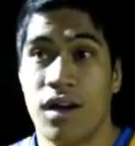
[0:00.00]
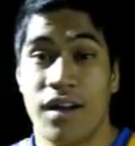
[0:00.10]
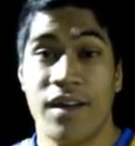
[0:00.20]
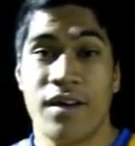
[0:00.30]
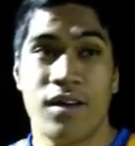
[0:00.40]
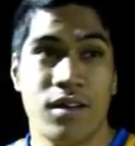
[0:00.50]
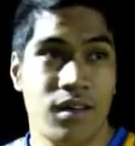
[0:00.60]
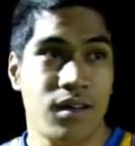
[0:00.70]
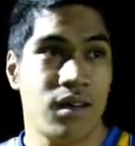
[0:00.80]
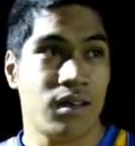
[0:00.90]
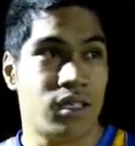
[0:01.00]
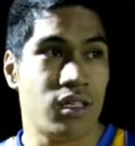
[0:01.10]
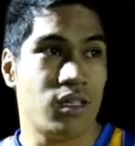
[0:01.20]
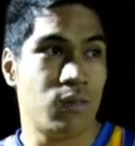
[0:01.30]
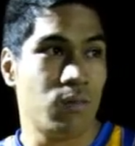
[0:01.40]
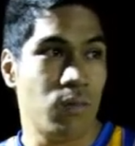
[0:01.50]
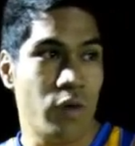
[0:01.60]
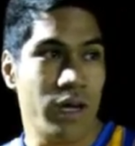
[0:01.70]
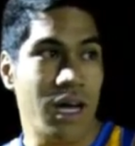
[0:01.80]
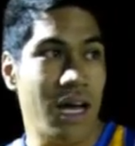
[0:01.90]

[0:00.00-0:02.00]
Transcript: I don't know. Just work